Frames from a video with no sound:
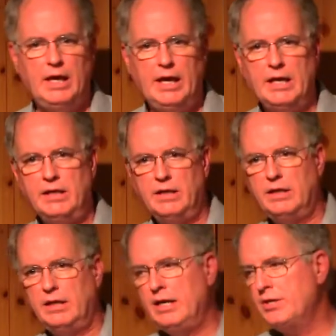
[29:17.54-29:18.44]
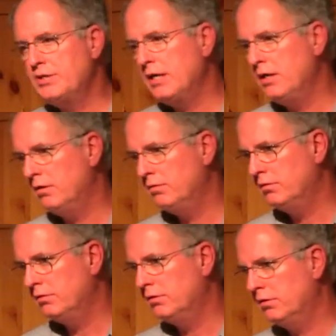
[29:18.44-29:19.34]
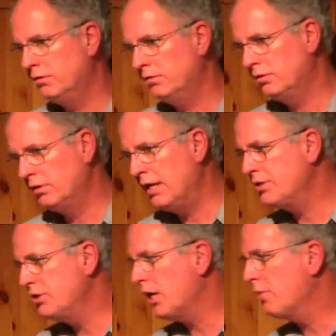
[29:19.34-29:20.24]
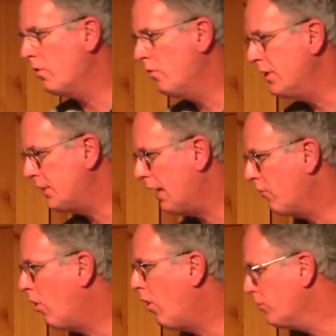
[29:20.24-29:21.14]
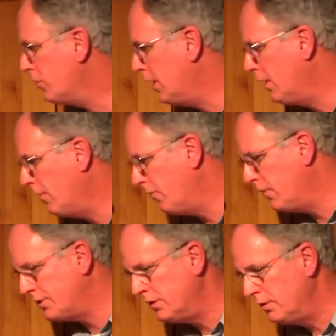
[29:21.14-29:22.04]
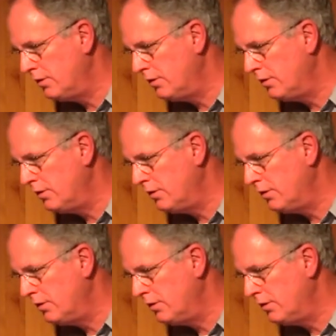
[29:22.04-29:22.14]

And he said, Ladies and gentlemen, the reason I've called you here for this,